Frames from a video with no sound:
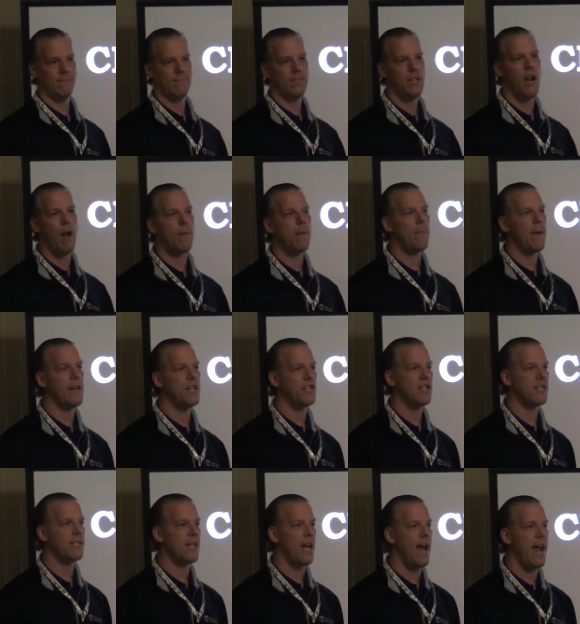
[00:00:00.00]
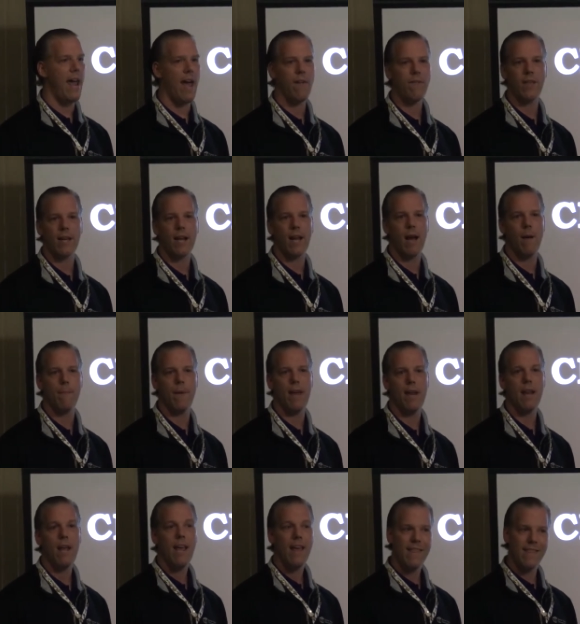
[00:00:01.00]
You know how many patients I have that come
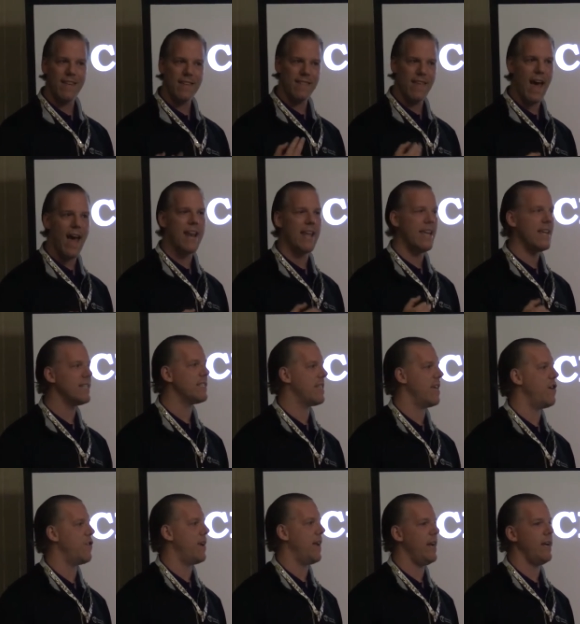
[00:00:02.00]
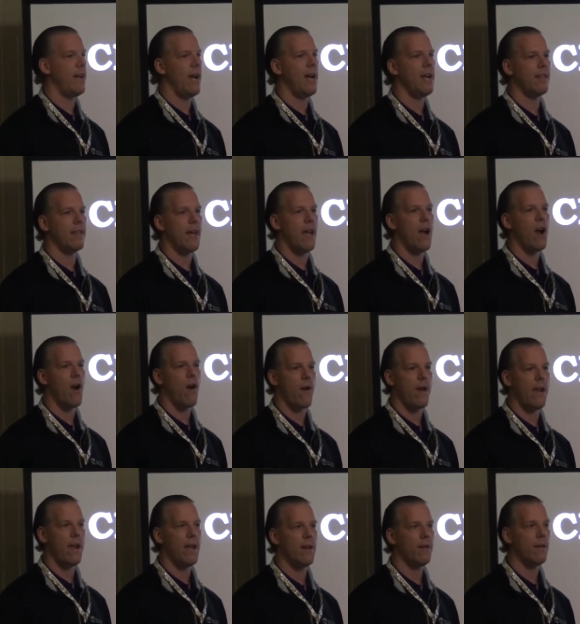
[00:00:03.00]
in that is their date night? They are
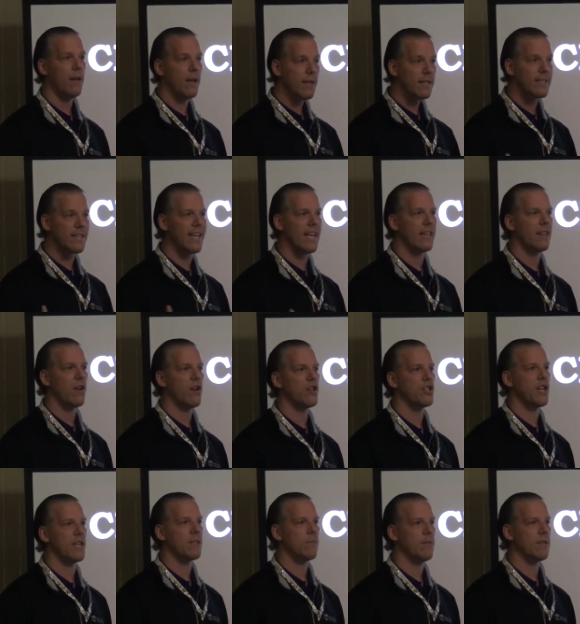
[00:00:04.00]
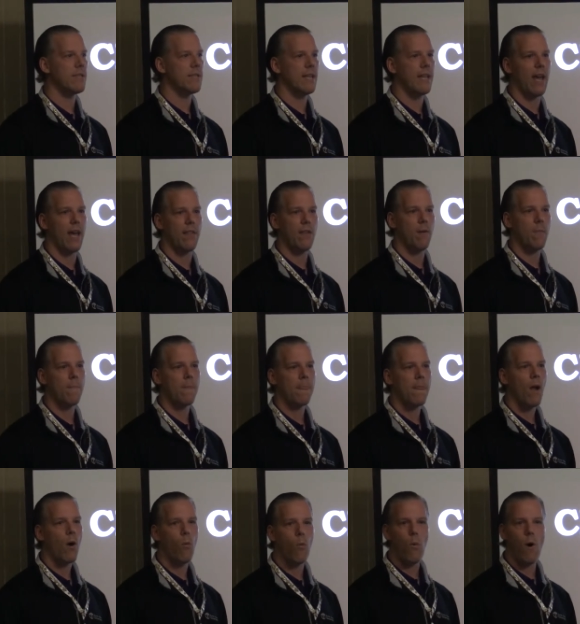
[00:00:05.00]
in to get their adjustments together.
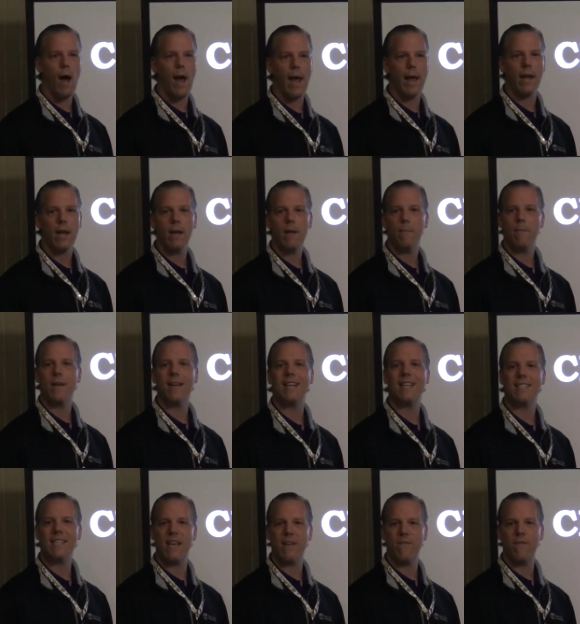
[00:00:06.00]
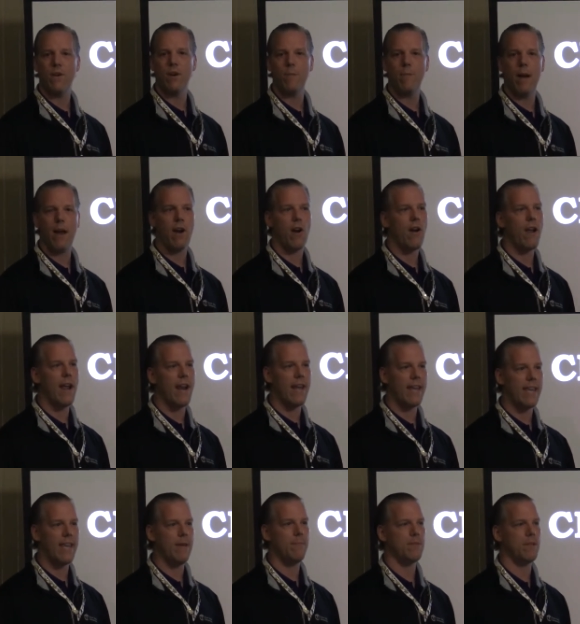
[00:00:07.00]
Why? Because they feel better and
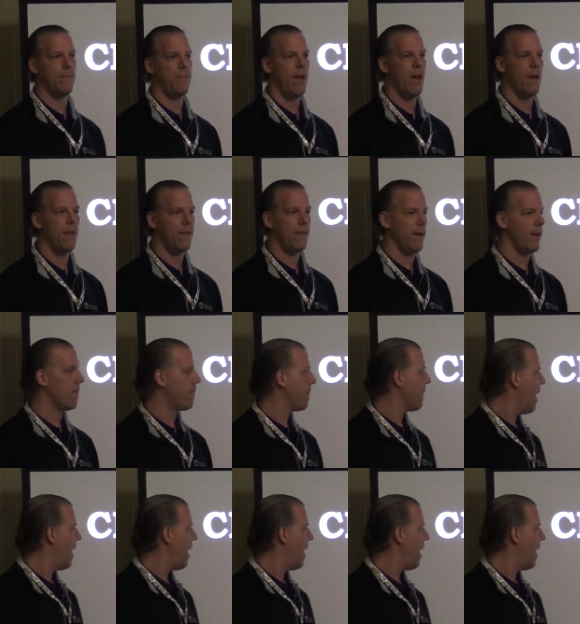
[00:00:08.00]
it keeps them healthy.